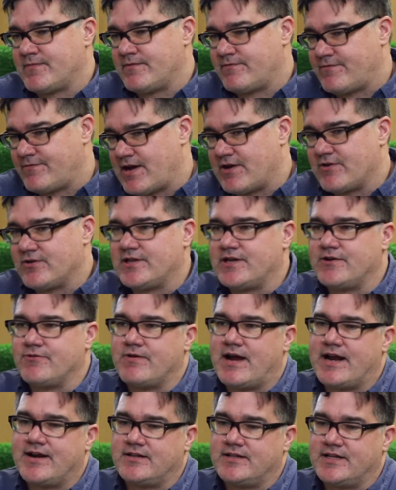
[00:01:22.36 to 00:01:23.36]
fairly
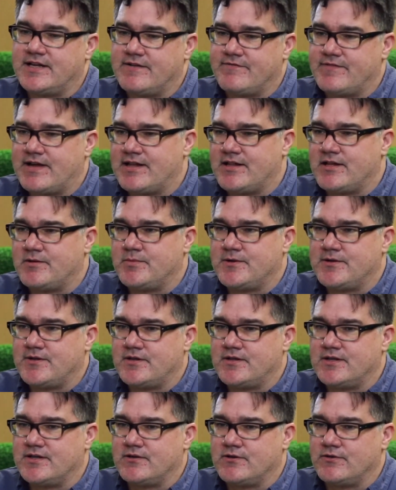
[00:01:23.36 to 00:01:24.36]
readily
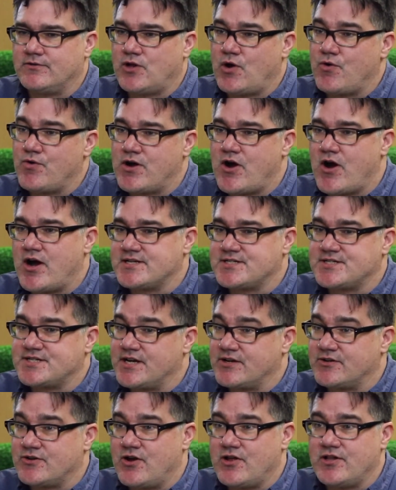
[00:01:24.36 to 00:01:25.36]
available or low-cost
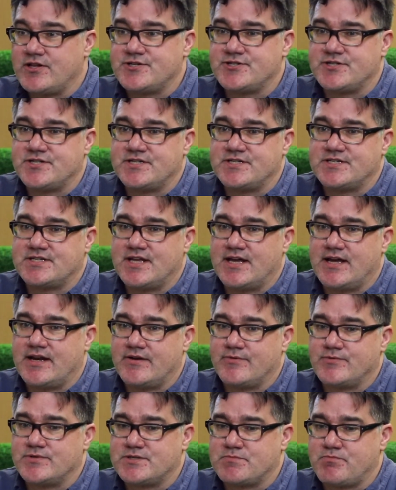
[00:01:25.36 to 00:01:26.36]
technologies, that
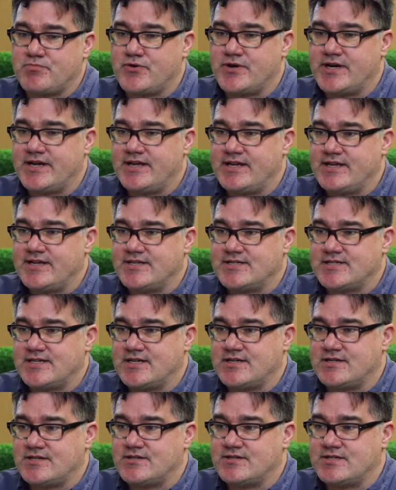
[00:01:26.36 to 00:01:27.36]
it was pretty
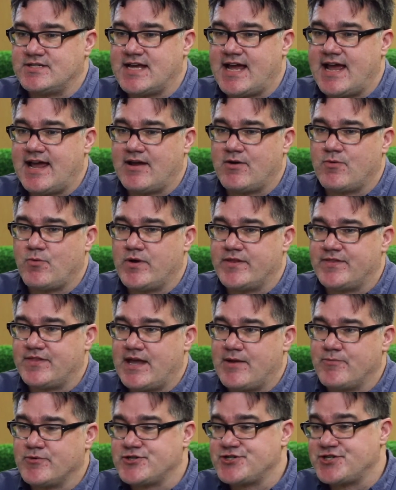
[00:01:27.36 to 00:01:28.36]
easy to take what
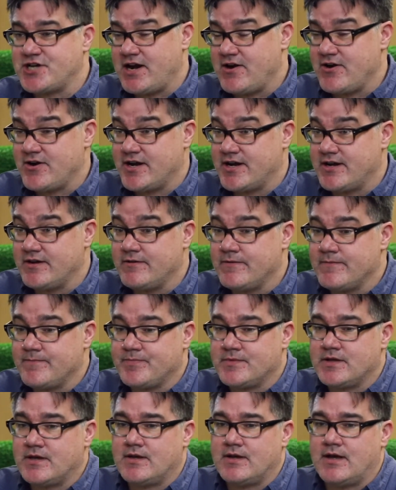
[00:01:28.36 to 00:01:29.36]
they were sharing.
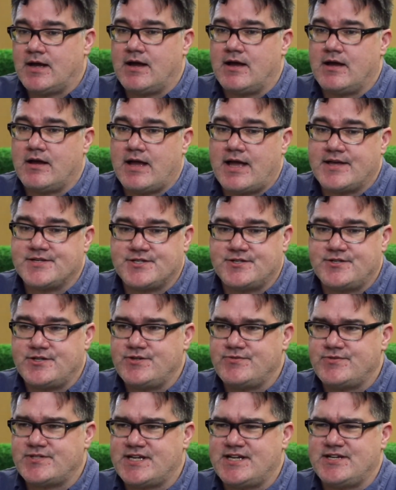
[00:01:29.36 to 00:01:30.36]
As a
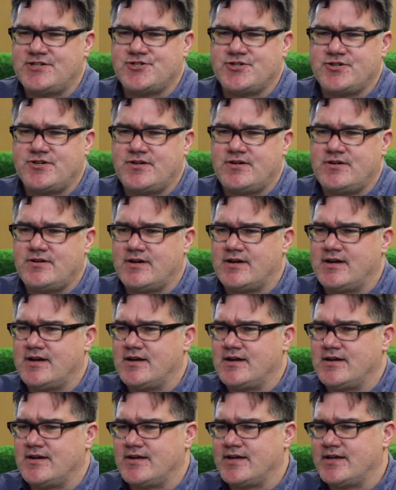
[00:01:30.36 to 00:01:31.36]
new teacher
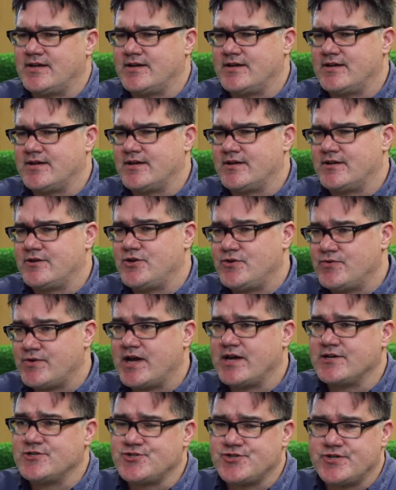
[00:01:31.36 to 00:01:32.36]
in a new
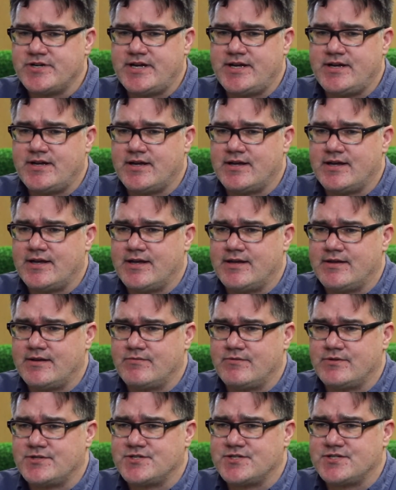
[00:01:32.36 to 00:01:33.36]
country, it
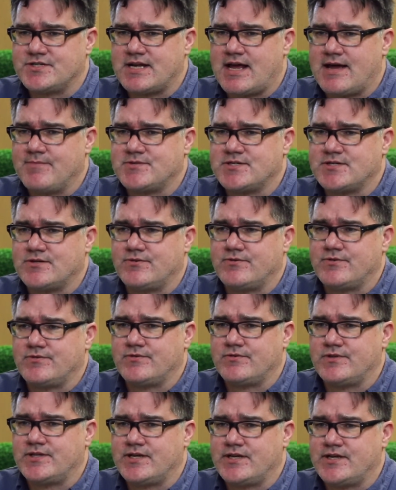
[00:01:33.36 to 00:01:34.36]
just
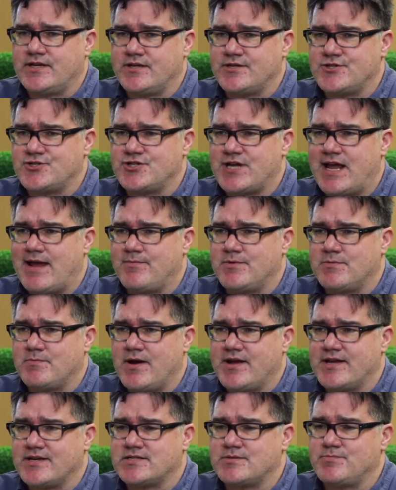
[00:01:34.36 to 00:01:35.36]
absolutely shaped
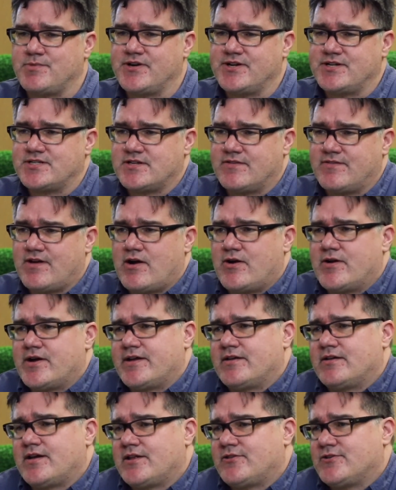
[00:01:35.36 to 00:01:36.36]
my experience of how
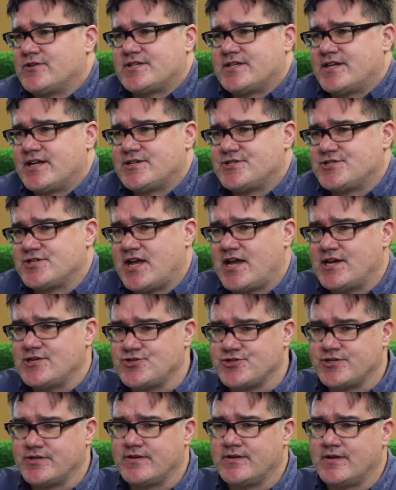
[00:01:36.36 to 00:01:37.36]
I looked at
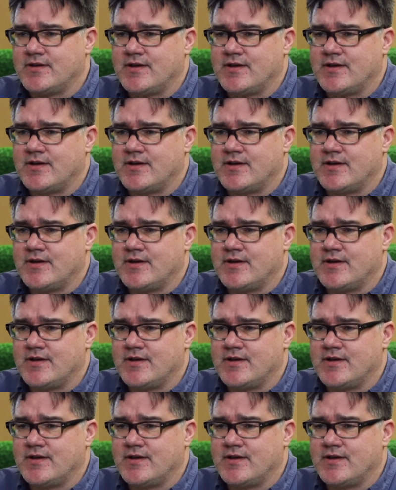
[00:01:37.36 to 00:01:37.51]
education.